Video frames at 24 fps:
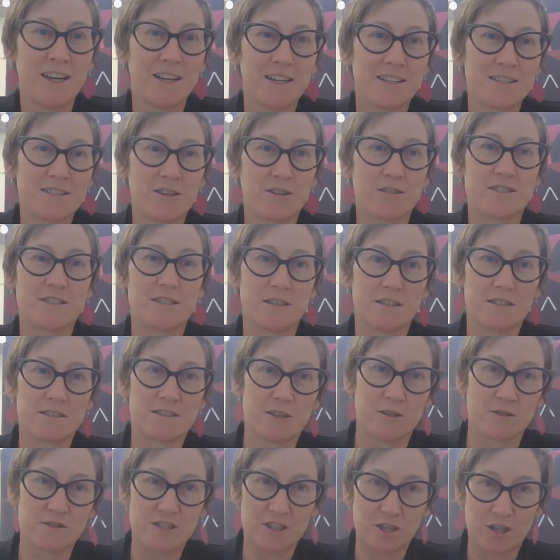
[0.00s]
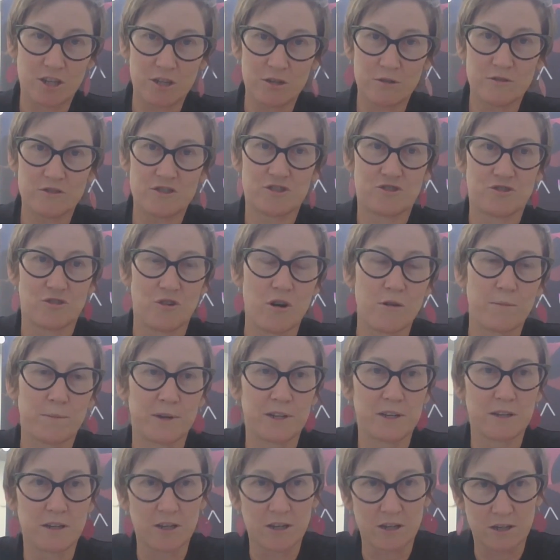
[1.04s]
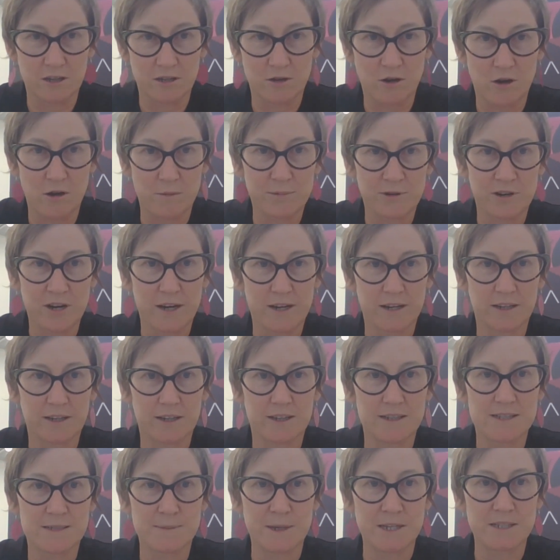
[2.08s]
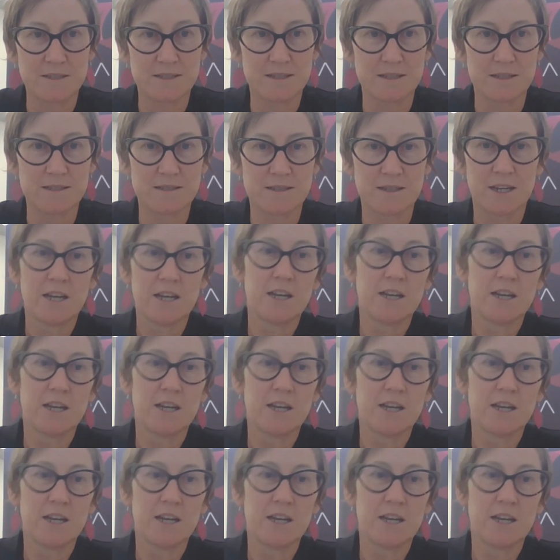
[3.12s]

So it's a huge drop in your operating expenses.